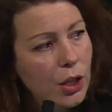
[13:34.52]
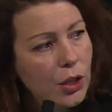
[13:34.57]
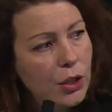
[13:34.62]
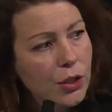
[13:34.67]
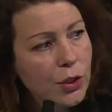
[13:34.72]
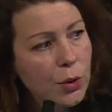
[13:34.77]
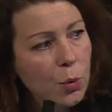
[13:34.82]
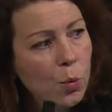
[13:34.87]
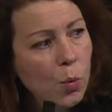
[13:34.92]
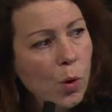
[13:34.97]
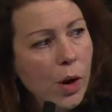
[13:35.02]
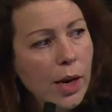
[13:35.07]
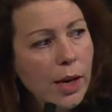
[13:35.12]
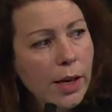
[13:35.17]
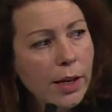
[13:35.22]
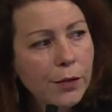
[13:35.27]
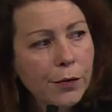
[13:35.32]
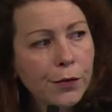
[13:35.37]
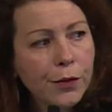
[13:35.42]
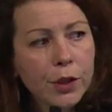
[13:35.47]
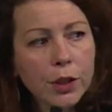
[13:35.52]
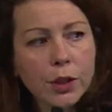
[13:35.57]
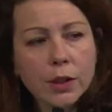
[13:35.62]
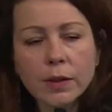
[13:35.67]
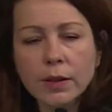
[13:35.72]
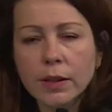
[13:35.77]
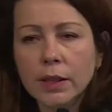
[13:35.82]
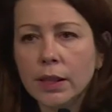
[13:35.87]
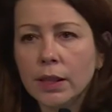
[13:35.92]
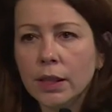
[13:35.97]
So why
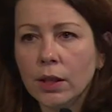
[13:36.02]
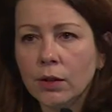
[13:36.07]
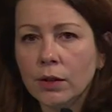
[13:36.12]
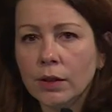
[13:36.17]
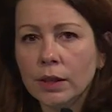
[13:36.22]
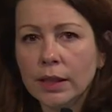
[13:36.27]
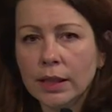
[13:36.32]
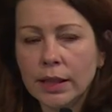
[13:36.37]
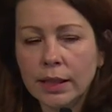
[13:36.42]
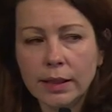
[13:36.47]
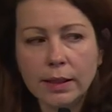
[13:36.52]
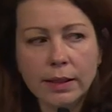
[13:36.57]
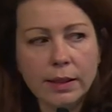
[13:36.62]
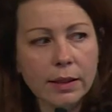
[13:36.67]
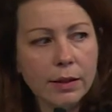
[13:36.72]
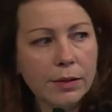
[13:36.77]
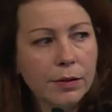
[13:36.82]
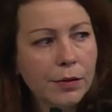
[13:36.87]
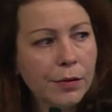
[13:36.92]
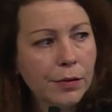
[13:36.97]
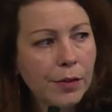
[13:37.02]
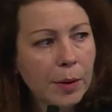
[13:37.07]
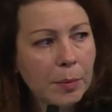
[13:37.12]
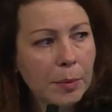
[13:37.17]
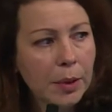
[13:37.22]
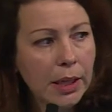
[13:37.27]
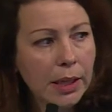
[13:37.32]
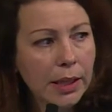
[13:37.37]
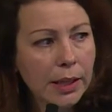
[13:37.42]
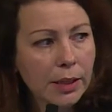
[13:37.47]
focusing on kids and
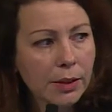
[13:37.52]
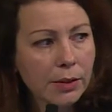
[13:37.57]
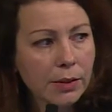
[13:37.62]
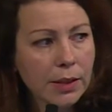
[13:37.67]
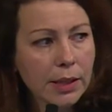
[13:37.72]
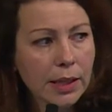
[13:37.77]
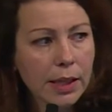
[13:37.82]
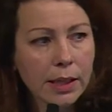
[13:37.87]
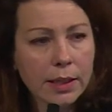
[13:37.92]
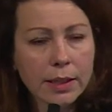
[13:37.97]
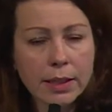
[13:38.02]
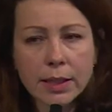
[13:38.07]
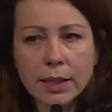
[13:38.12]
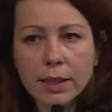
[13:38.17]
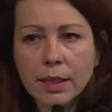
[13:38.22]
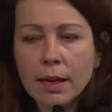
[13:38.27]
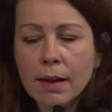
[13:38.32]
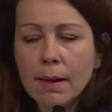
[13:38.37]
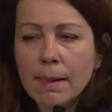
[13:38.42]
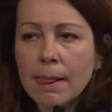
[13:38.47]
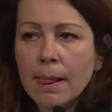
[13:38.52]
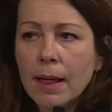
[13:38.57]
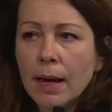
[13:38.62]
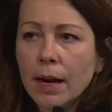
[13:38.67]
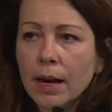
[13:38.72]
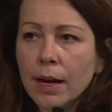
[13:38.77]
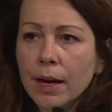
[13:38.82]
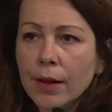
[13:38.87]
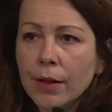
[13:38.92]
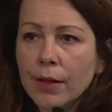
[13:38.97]
family content?
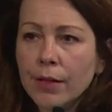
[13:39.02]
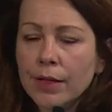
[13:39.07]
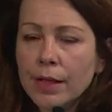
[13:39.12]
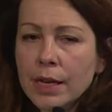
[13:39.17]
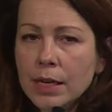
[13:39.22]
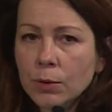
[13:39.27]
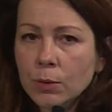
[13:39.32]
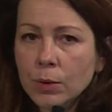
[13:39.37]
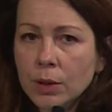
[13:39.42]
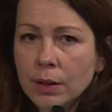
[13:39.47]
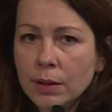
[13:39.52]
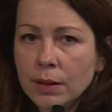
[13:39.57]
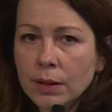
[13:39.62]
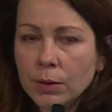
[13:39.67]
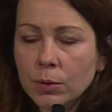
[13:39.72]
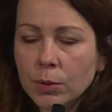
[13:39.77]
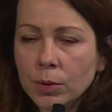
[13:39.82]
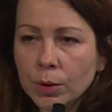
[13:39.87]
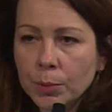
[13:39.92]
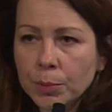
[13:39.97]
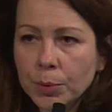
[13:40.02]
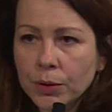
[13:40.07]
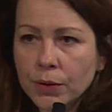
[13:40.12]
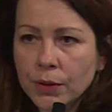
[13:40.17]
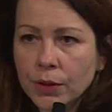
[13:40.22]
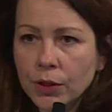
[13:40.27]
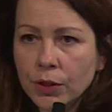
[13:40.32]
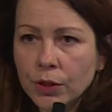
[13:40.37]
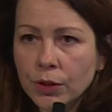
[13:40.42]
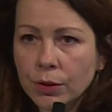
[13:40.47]
That was our
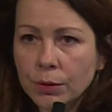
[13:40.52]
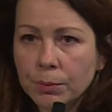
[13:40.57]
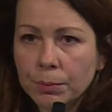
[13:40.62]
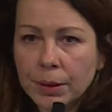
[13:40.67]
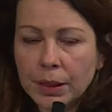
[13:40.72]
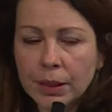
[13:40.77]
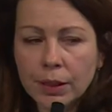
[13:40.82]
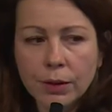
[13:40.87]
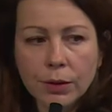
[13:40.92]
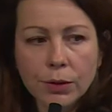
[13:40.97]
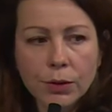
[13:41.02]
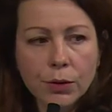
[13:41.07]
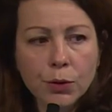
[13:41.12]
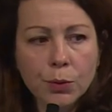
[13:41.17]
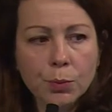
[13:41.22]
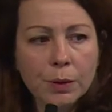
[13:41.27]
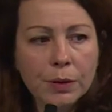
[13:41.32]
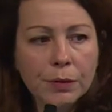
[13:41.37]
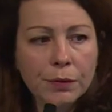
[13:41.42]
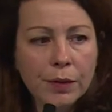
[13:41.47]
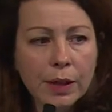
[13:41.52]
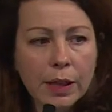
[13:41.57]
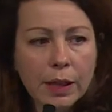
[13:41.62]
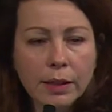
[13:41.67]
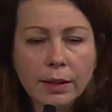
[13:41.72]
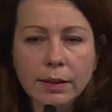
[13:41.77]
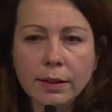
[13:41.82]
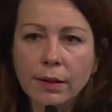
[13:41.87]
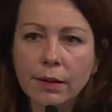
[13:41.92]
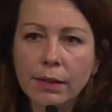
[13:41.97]
position because we
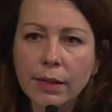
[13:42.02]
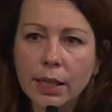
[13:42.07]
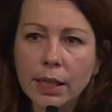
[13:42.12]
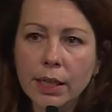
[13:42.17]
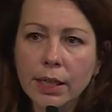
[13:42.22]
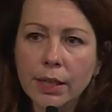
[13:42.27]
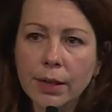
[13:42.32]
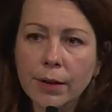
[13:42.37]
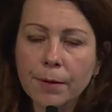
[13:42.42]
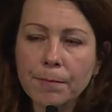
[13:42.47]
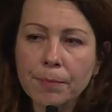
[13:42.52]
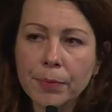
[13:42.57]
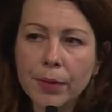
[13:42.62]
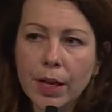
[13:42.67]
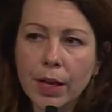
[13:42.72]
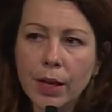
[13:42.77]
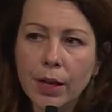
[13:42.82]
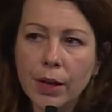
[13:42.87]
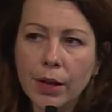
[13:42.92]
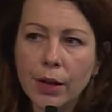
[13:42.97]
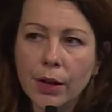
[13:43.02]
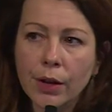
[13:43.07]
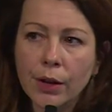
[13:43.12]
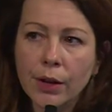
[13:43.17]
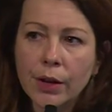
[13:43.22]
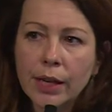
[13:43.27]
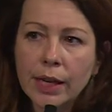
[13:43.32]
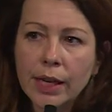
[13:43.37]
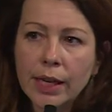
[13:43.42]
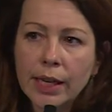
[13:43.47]
felt that
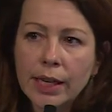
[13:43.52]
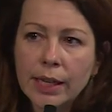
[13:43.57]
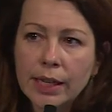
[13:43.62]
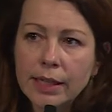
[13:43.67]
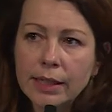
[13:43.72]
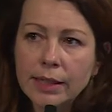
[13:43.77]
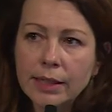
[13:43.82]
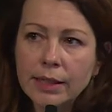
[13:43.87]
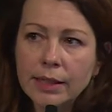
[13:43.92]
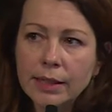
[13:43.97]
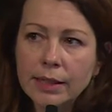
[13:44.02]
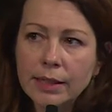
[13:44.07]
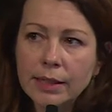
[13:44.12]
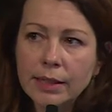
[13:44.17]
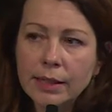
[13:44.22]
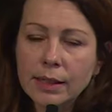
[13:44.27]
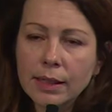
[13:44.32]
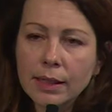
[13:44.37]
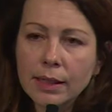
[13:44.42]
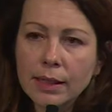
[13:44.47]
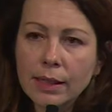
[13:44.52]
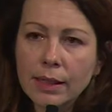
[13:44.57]
it's